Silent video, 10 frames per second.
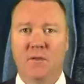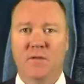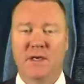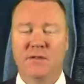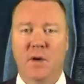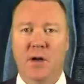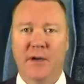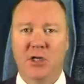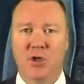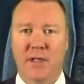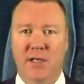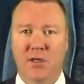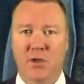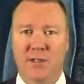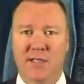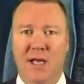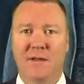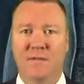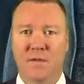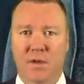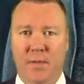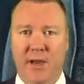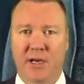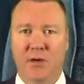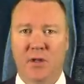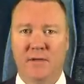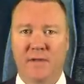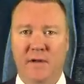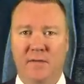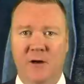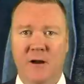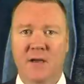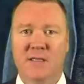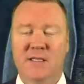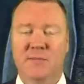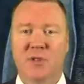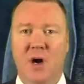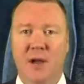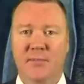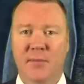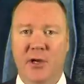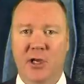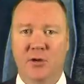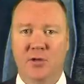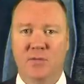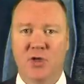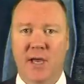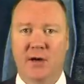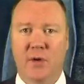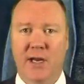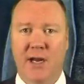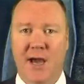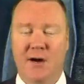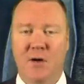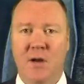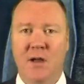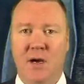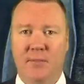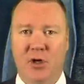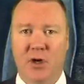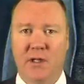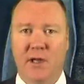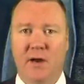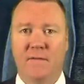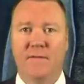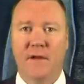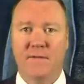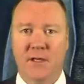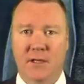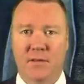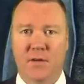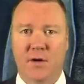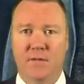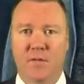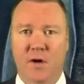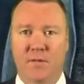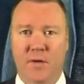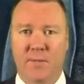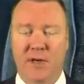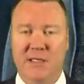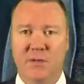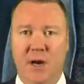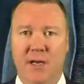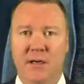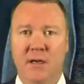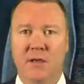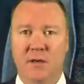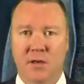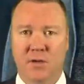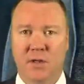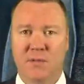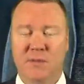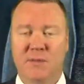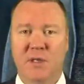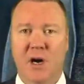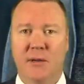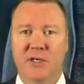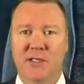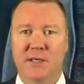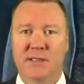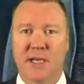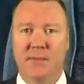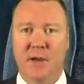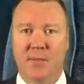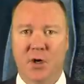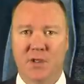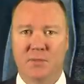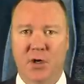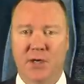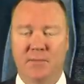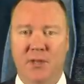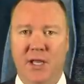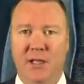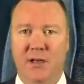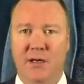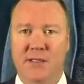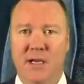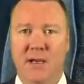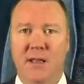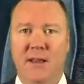First of all, make sure that you do yourself and your bankroll a favor. Subscribe to my YouTube channel right now. I'm currently on a 50 and 34 free picks run. YouTube subscribers also get my bonus breaking play alerts.